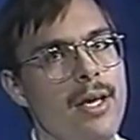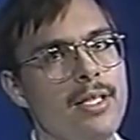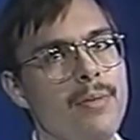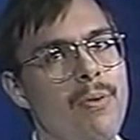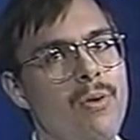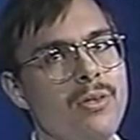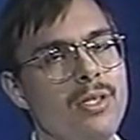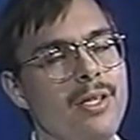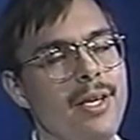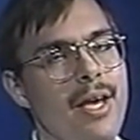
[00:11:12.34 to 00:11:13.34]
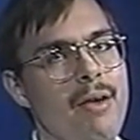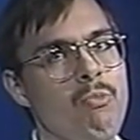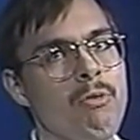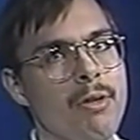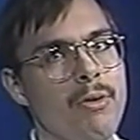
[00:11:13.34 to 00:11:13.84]
that supposedly
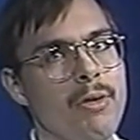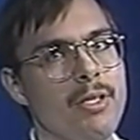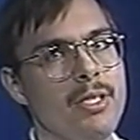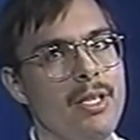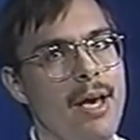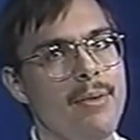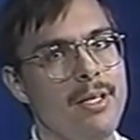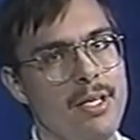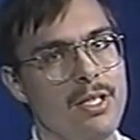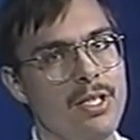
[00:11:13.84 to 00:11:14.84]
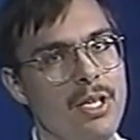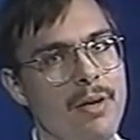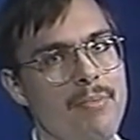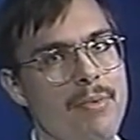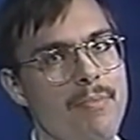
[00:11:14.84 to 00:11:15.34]
were going to sabotage the
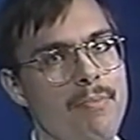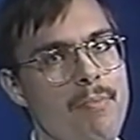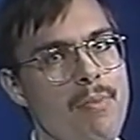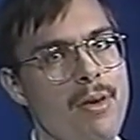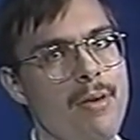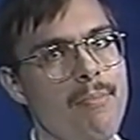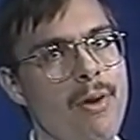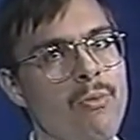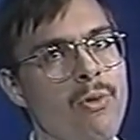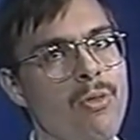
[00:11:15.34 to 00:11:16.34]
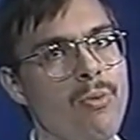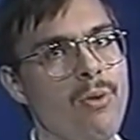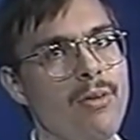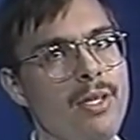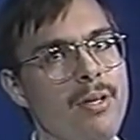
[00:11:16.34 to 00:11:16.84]
ship, but were
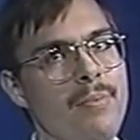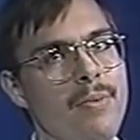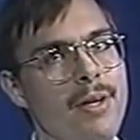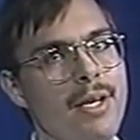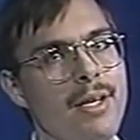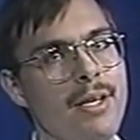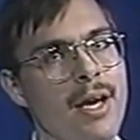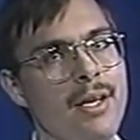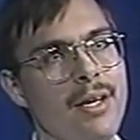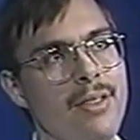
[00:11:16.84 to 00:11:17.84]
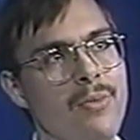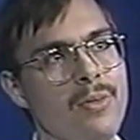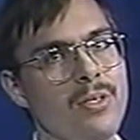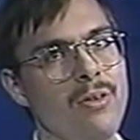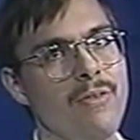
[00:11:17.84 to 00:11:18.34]
thrown in the brig, and
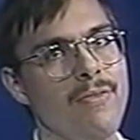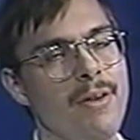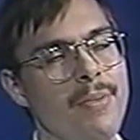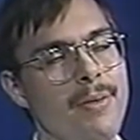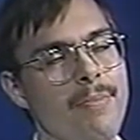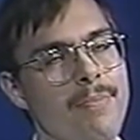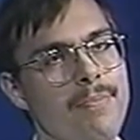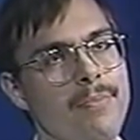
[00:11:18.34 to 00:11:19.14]
nothing was heard from it.